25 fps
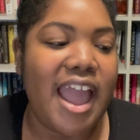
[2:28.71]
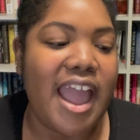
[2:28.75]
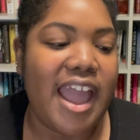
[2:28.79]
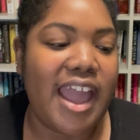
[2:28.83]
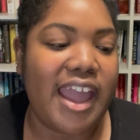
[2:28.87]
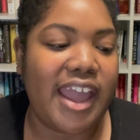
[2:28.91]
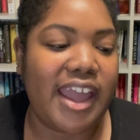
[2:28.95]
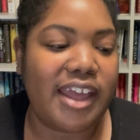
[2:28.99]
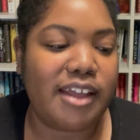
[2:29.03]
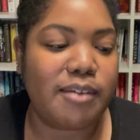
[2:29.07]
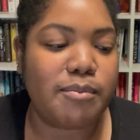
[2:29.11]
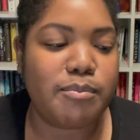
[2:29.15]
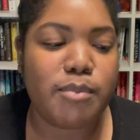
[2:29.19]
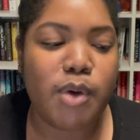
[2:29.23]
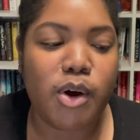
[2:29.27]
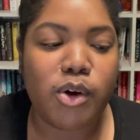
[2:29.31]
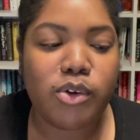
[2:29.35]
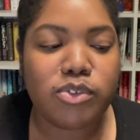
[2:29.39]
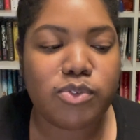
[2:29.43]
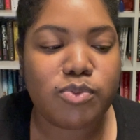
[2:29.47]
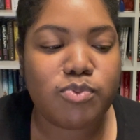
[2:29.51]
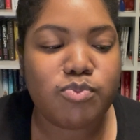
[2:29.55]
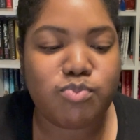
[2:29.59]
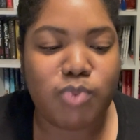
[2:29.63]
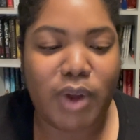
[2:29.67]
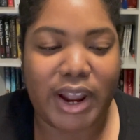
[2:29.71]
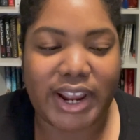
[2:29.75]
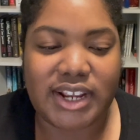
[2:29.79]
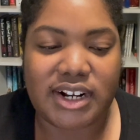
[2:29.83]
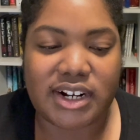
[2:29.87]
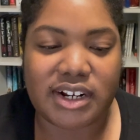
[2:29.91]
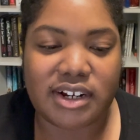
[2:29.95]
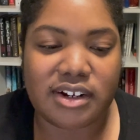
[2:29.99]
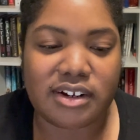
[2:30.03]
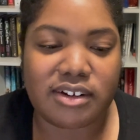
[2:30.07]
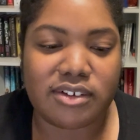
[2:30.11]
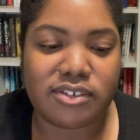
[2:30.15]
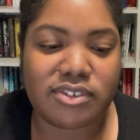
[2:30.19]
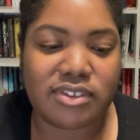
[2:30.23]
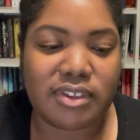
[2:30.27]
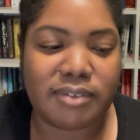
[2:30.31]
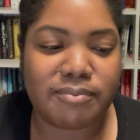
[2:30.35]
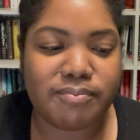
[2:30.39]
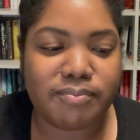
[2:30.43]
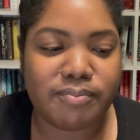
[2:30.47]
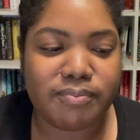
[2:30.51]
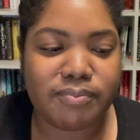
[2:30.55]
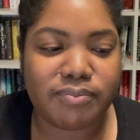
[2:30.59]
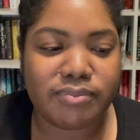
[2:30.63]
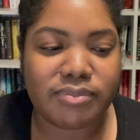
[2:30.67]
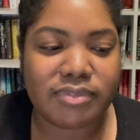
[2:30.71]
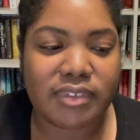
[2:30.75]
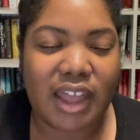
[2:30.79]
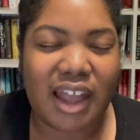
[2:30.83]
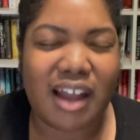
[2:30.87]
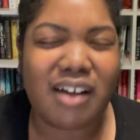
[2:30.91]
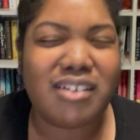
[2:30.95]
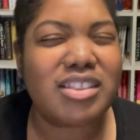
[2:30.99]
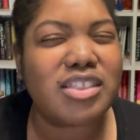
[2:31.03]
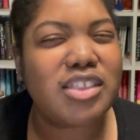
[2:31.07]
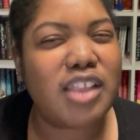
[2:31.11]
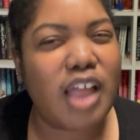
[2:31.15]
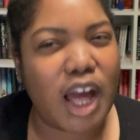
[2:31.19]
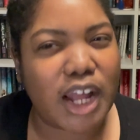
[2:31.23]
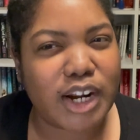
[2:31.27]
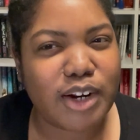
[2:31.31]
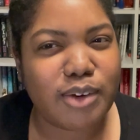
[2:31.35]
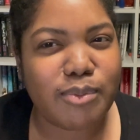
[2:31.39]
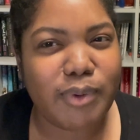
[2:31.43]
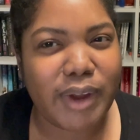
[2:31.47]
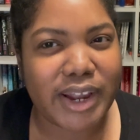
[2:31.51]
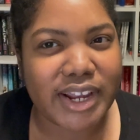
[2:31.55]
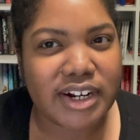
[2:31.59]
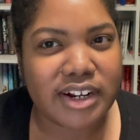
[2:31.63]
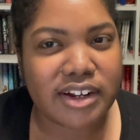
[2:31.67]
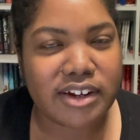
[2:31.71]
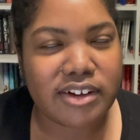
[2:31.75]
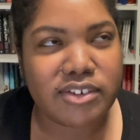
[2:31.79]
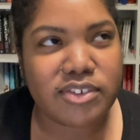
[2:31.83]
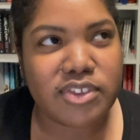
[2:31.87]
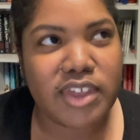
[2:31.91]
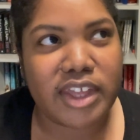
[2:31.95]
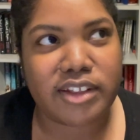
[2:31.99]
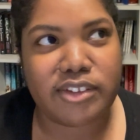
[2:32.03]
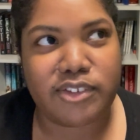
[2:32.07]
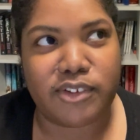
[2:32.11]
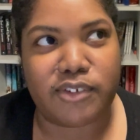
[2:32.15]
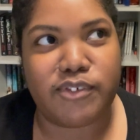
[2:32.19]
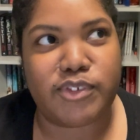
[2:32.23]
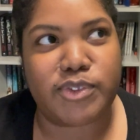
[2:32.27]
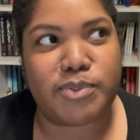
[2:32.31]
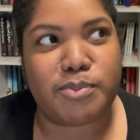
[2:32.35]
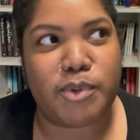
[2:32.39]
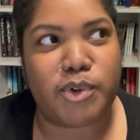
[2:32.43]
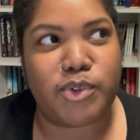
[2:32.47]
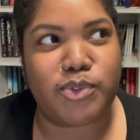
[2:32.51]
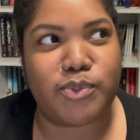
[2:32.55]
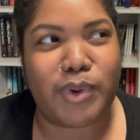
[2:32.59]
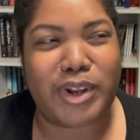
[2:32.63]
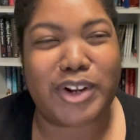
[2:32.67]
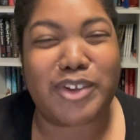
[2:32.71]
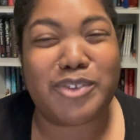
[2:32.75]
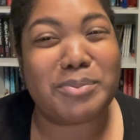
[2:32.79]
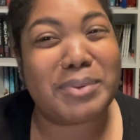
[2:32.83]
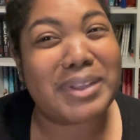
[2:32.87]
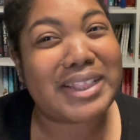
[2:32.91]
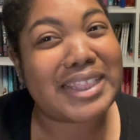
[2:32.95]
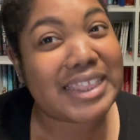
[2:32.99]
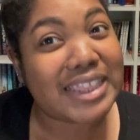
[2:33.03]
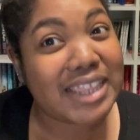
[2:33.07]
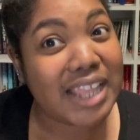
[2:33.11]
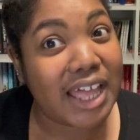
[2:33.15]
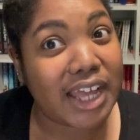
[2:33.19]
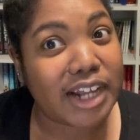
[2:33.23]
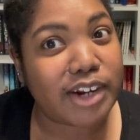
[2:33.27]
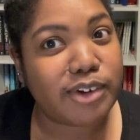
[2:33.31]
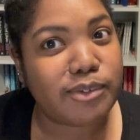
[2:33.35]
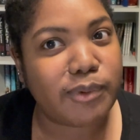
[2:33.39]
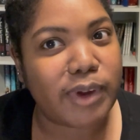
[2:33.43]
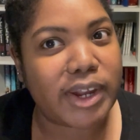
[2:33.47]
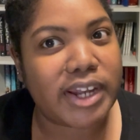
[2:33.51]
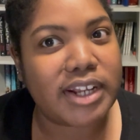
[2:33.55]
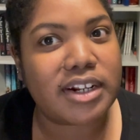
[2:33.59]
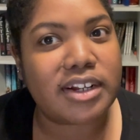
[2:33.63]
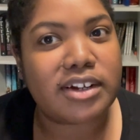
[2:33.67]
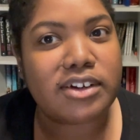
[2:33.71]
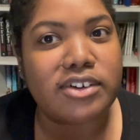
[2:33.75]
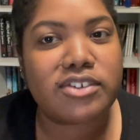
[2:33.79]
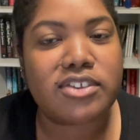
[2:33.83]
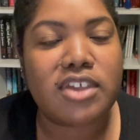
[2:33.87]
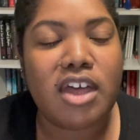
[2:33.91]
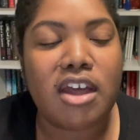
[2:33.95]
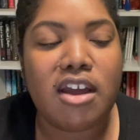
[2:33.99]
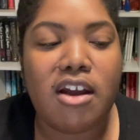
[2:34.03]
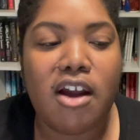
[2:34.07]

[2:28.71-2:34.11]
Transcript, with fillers: And most writers a lot of writers, I don't know if it's most writers, but a lot of writers